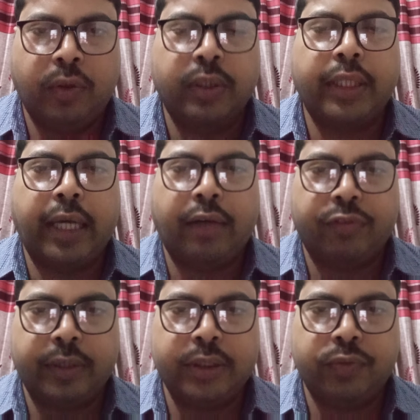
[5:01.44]
or the
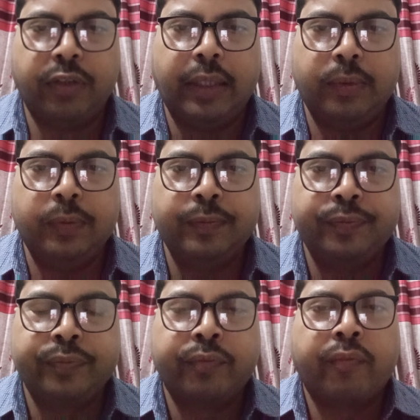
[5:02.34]
average value
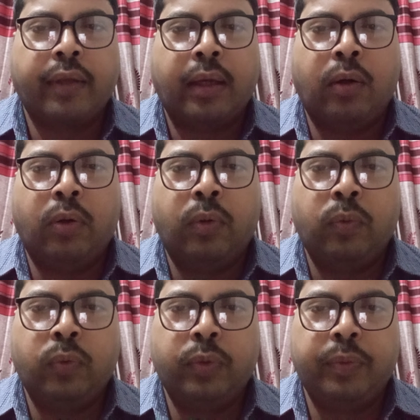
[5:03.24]

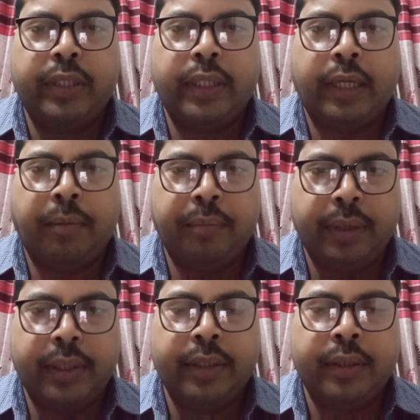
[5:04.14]
would be a
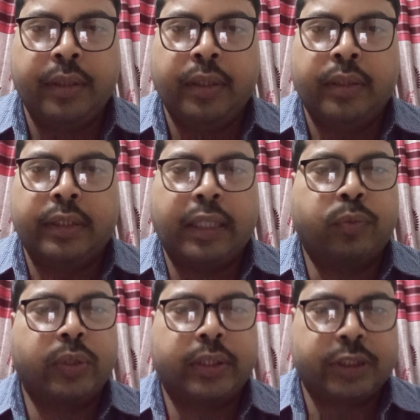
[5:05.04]
number that
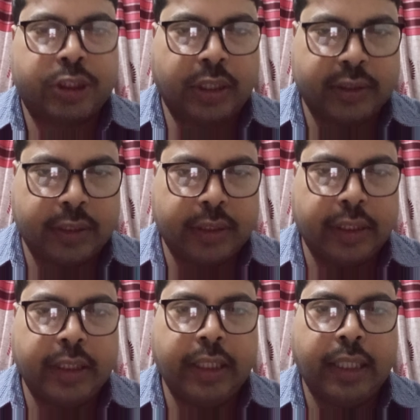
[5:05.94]
would
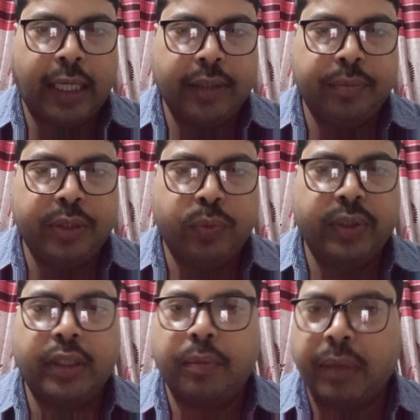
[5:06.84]
certainly lie
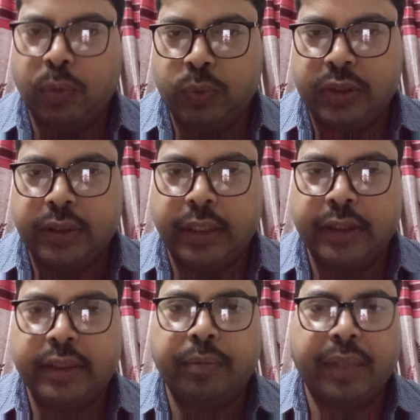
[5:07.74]
between the bounds, that
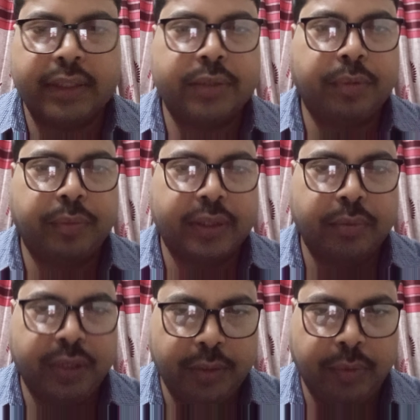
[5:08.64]
is the maximum and the
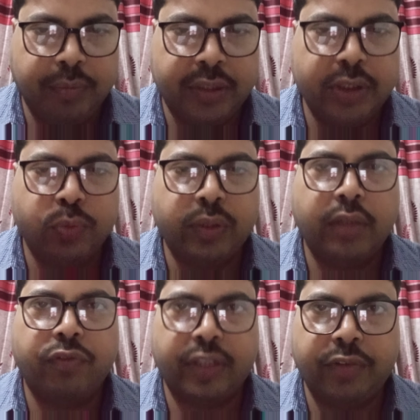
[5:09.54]
minimum. This we
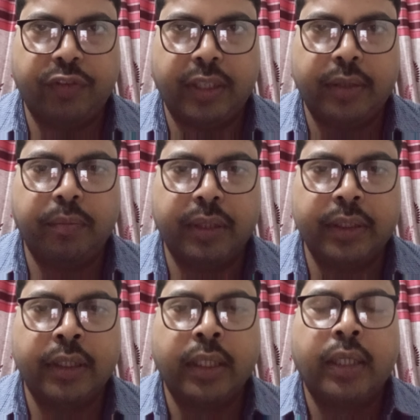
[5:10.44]
have verified,
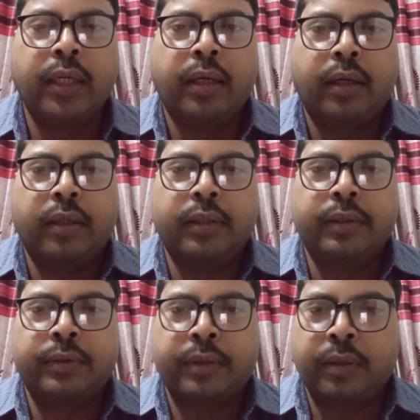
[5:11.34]
but
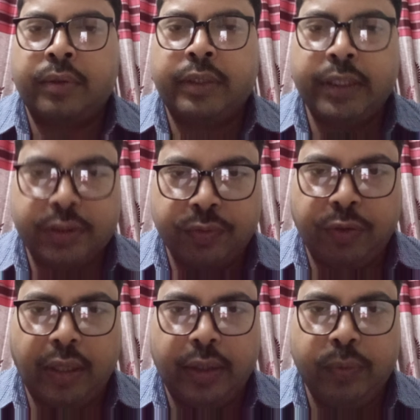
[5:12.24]
this
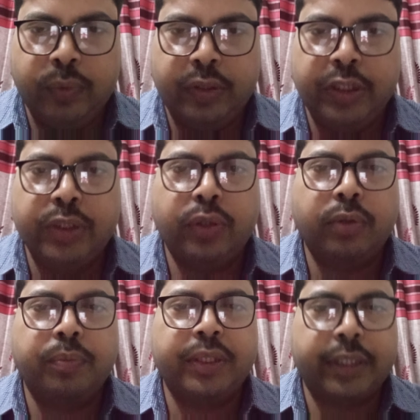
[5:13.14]
value need
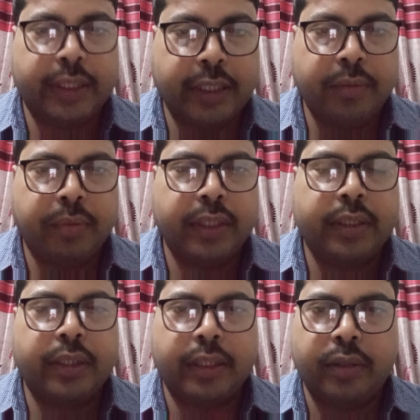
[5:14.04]
not be taken by
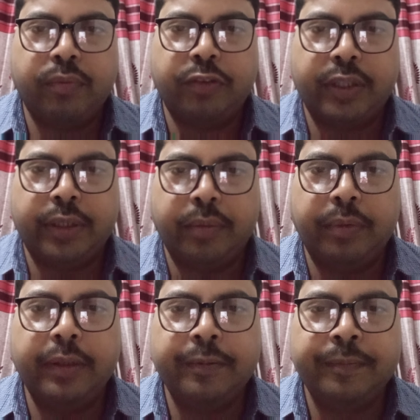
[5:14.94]
the random variable,